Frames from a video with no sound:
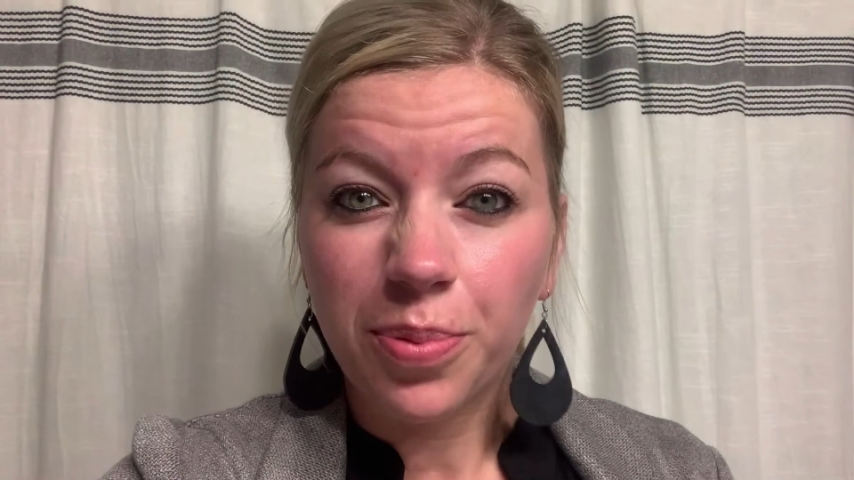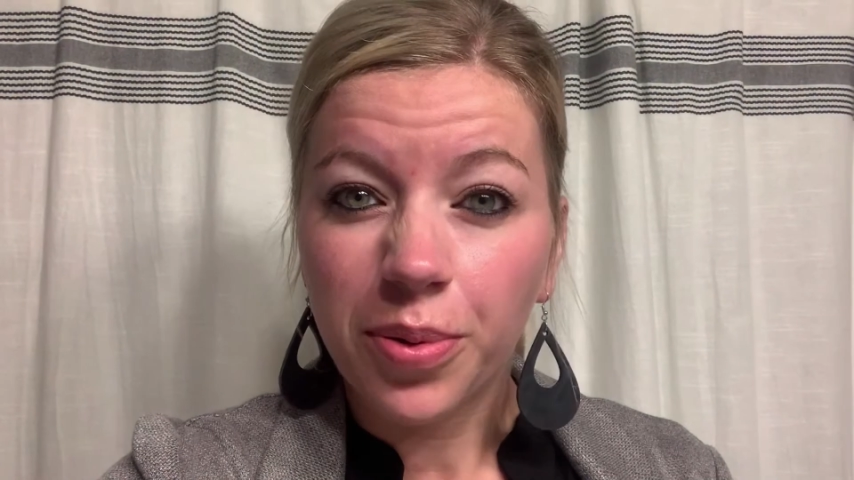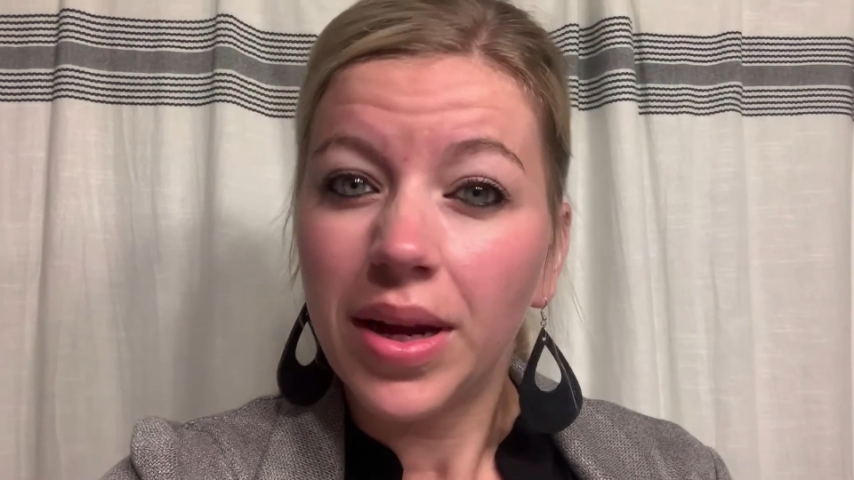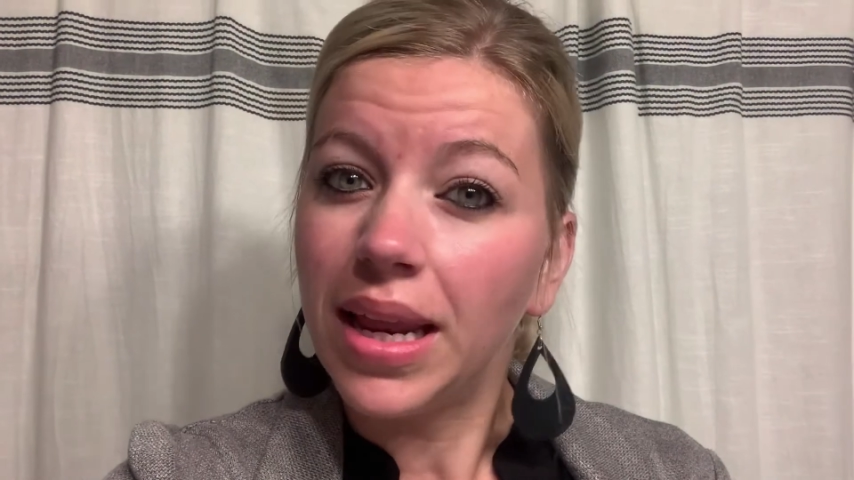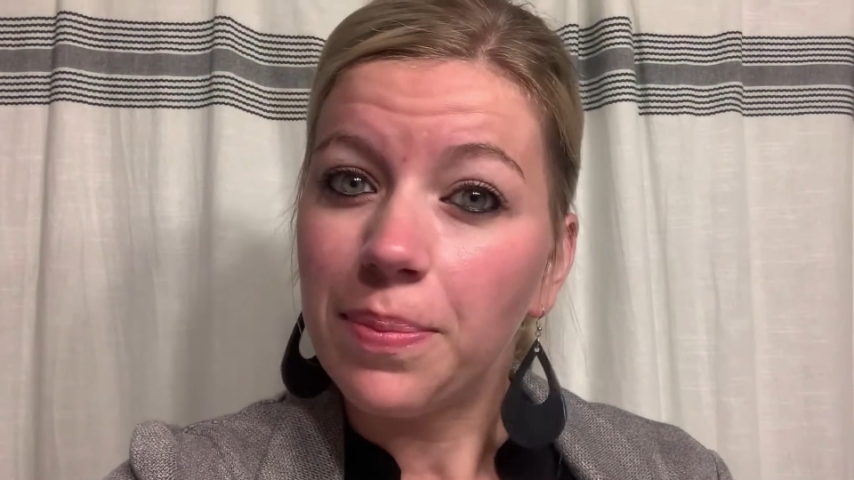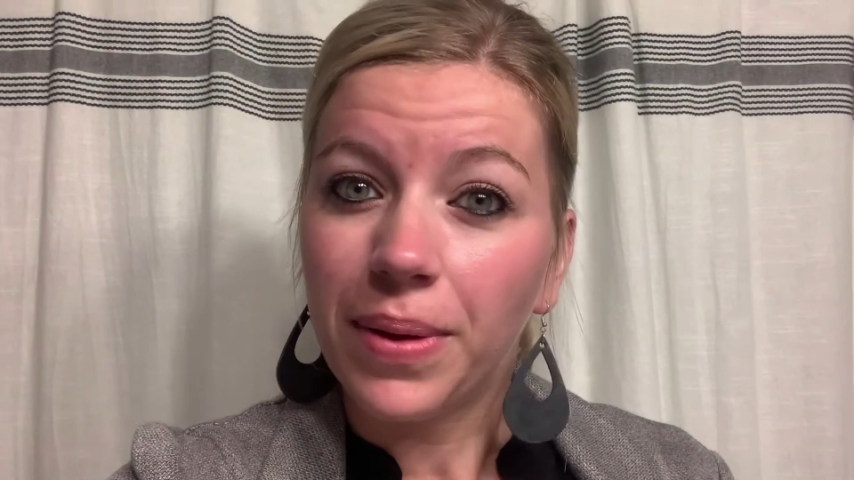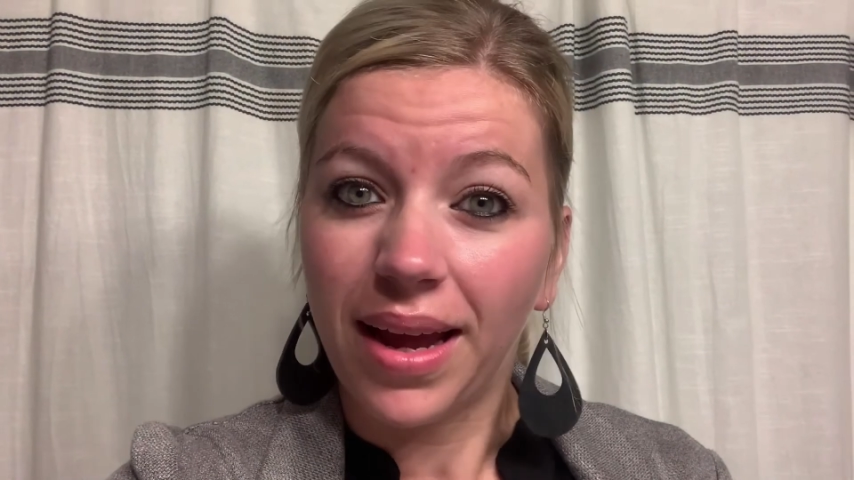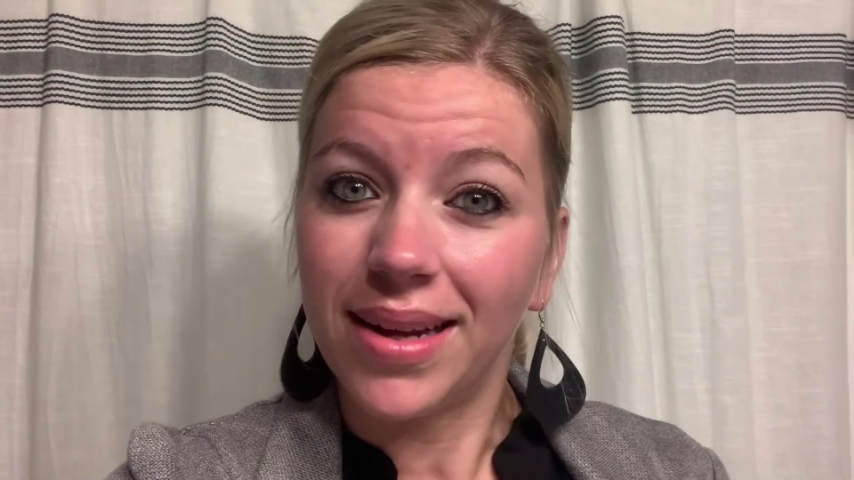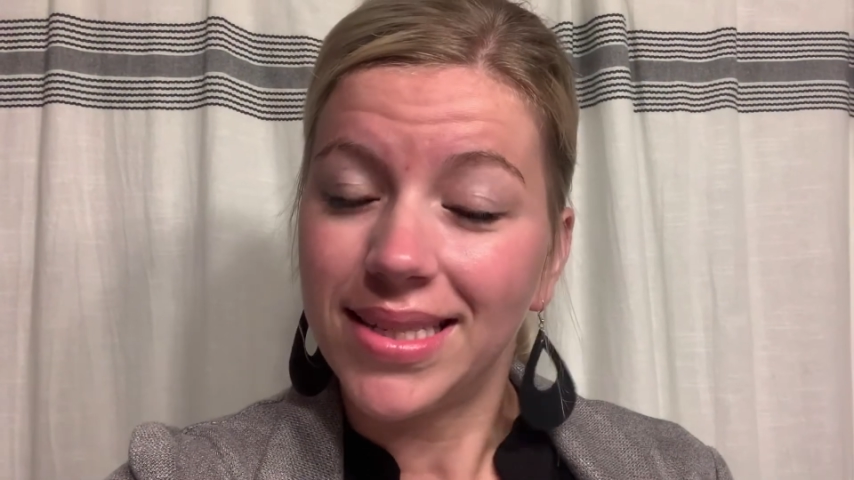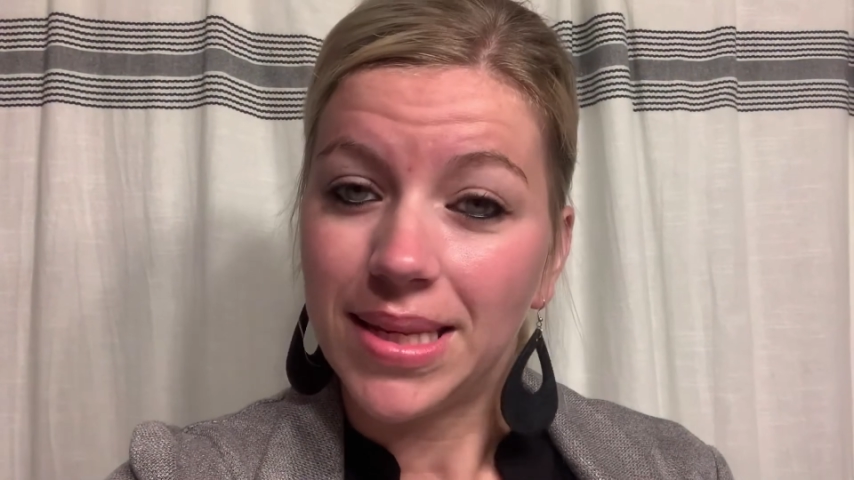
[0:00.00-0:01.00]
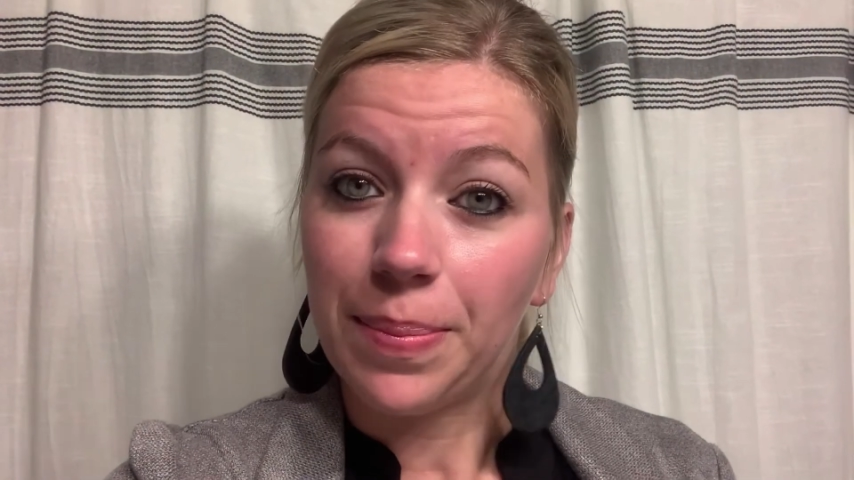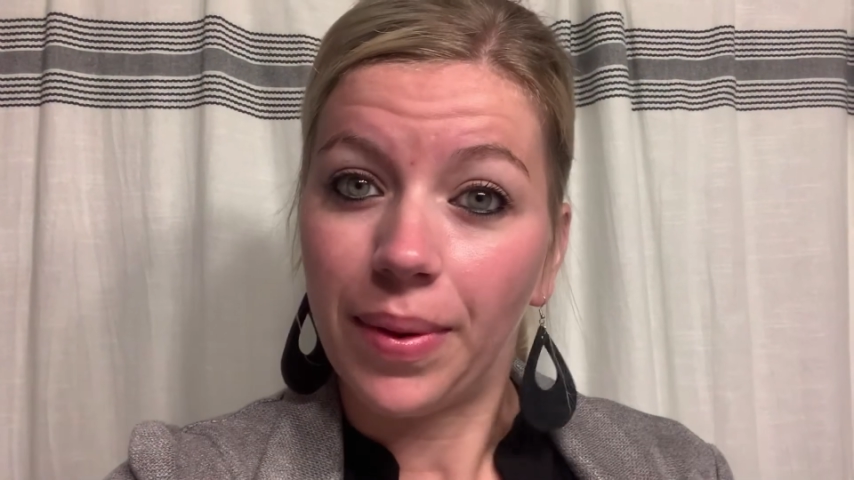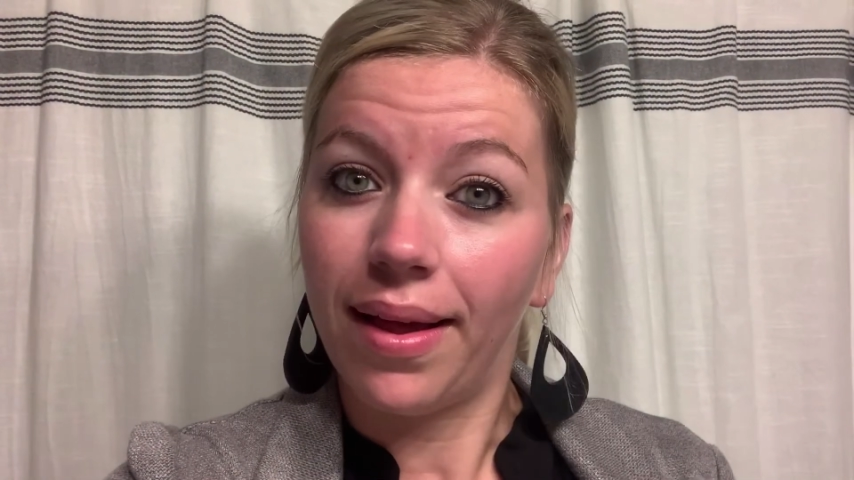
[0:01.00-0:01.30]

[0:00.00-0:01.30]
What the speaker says: pretty plain and simple,